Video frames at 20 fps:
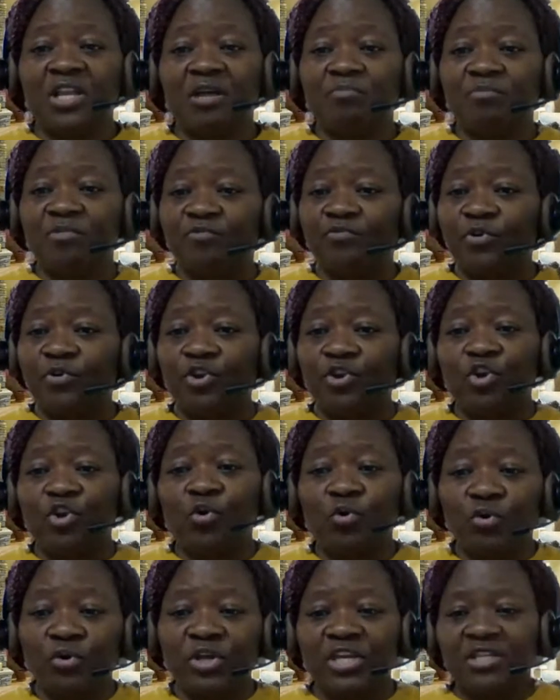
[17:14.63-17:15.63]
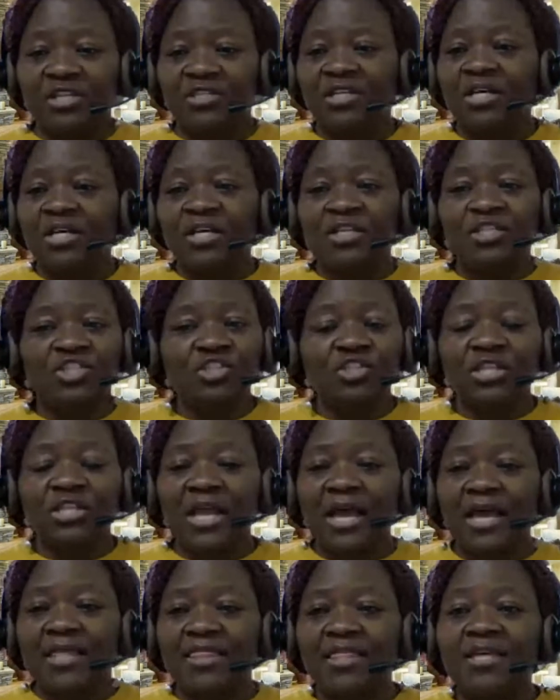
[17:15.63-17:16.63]
And before you know it, just
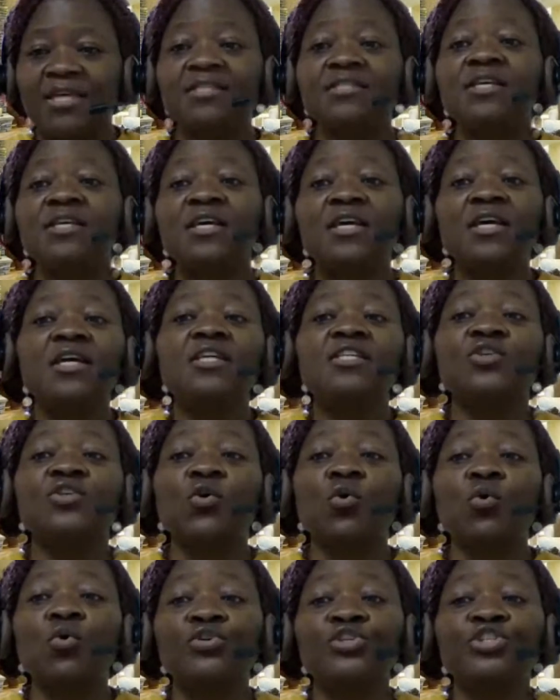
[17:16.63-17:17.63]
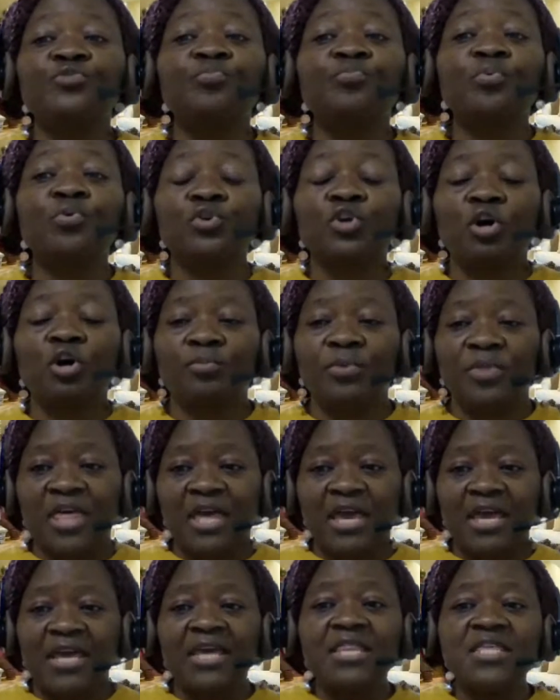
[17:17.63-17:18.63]
like this, the school is put up
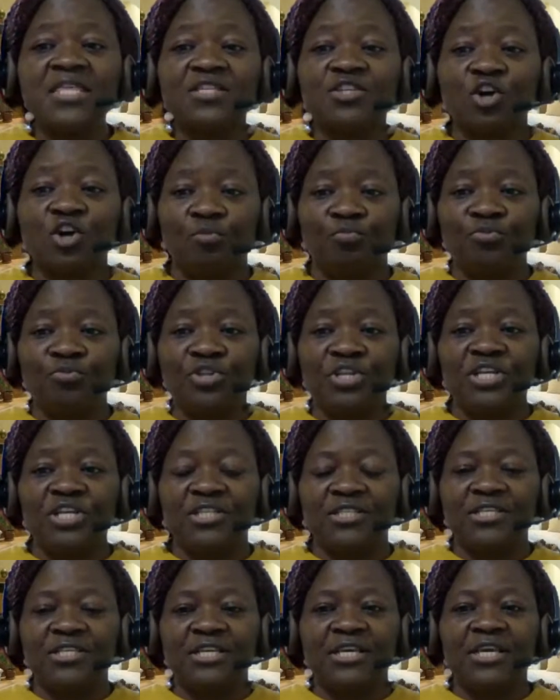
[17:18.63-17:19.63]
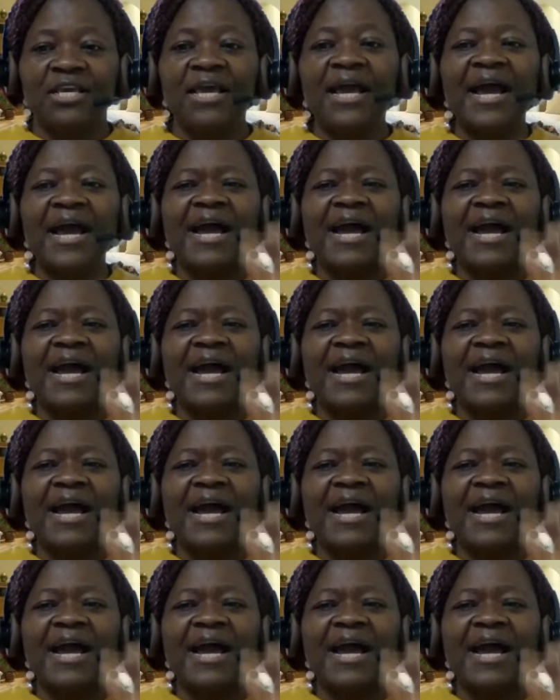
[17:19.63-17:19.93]
there in this community,